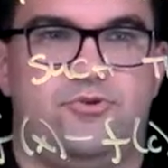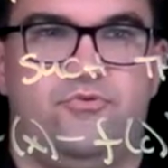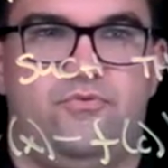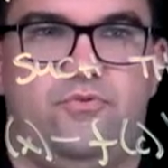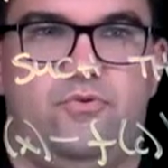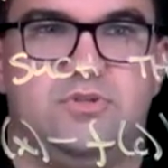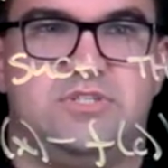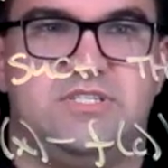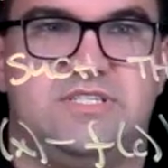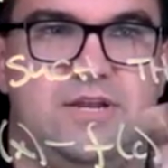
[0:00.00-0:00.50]

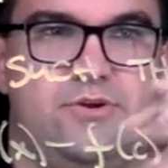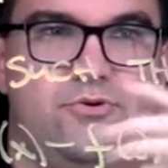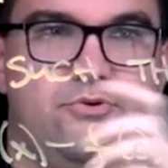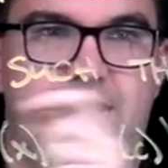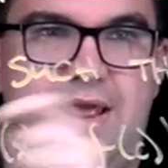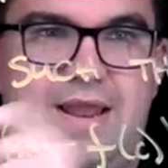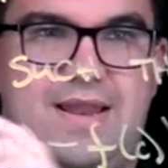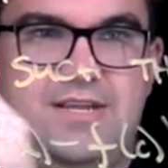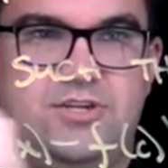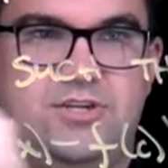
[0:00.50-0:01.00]
intervals
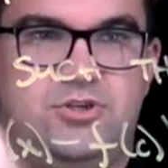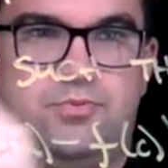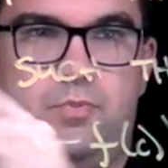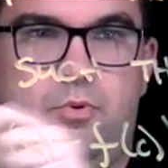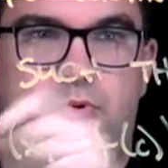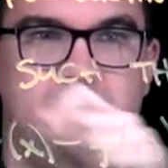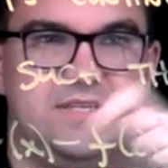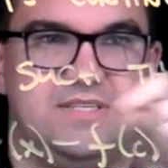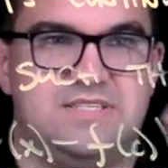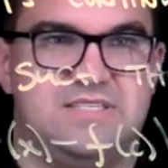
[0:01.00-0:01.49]
centered at each
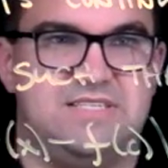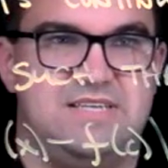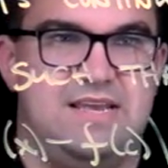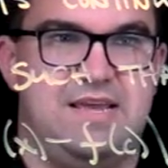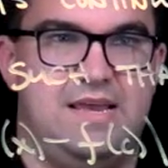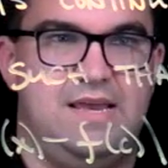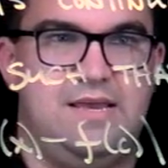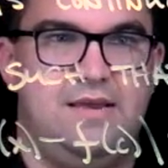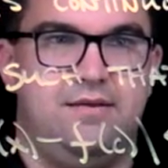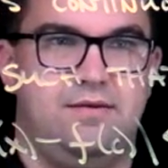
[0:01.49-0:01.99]
point
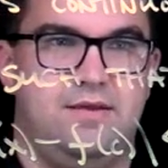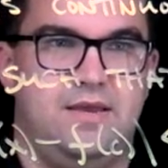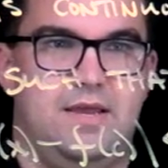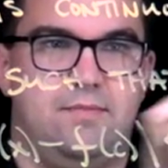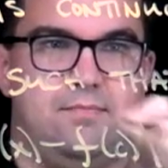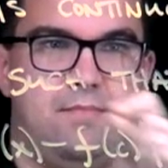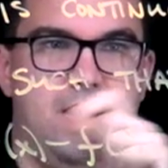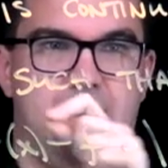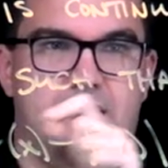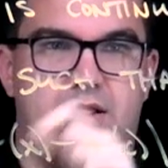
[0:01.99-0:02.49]
C
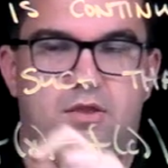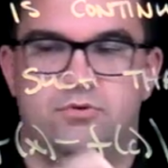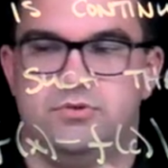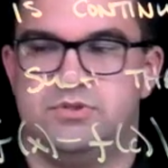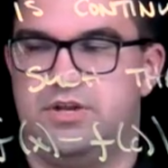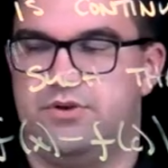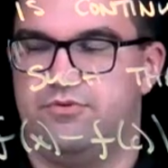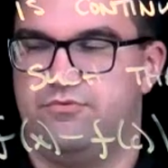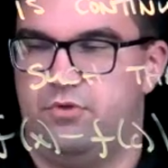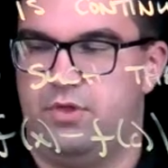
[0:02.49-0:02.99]
in my
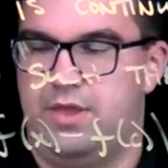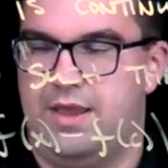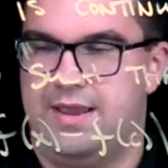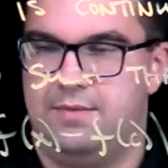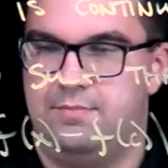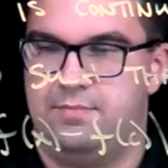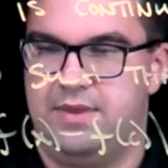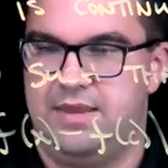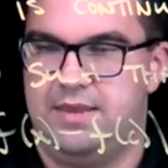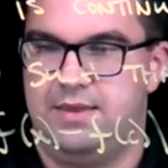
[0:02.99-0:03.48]
closed interval
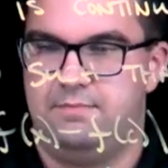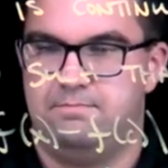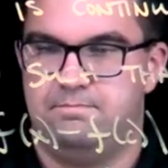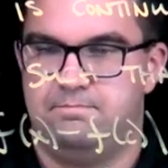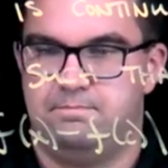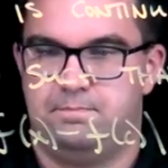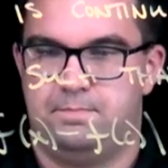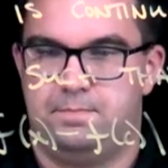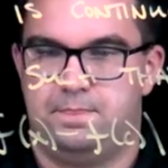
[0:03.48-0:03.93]
AB.